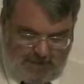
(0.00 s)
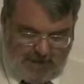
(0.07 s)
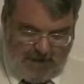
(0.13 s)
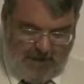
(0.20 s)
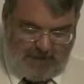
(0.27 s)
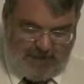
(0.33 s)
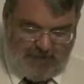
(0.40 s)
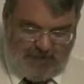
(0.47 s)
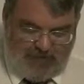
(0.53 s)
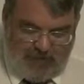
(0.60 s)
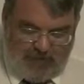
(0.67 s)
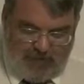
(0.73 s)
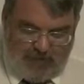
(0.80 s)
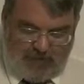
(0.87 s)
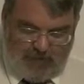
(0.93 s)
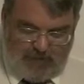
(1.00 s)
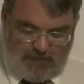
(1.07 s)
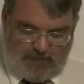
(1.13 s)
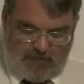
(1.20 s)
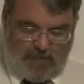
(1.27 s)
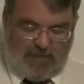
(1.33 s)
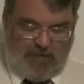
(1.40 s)
confidence interval,
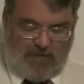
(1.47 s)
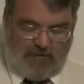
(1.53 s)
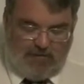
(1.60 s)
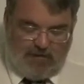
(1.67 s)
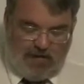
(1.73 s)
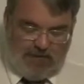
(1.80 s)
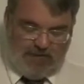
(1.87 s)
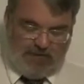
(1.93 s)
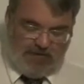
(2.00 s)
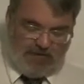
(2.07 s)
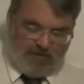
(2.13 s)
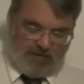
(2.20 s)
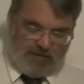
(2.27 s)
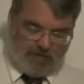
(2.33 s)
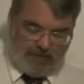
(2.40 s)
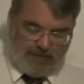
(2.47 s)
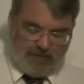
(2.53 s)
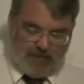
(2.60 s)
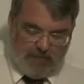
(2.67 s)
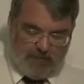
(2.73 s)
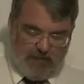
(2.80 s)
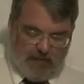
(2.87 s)
middle of the page, confidence interval
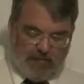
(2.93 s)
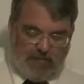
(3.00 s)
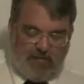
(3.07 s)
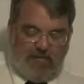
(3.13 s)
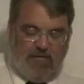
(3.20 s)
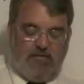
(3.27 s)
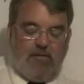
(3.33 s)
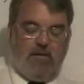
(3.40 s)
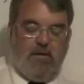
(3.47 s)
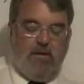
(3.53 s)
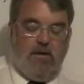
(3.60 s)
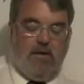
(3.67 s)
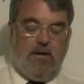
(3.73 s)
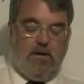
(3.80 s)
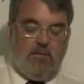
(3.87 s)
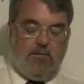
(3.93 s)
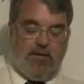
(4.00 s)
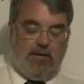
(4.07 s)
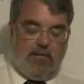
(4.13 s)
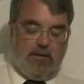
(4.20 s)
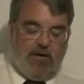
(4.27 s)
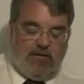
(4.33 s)
for the population
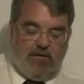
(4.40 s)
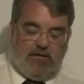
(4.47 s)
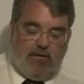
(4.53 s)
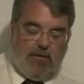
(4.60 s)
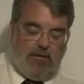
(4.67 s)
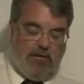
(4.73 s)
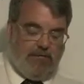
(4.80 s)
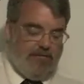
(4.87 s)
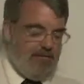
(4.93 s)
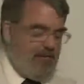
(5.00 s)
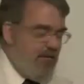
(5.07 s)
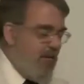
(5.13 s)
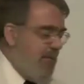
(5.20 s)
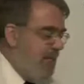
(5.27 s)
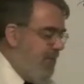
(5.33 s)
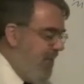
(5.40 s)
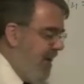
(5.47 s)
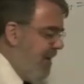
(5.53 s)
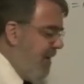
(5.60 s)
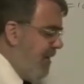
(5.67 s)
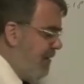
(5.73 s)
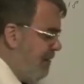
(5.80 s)
regression coefficient
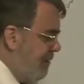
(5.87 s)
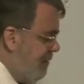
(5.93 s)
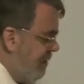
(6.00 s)
beta.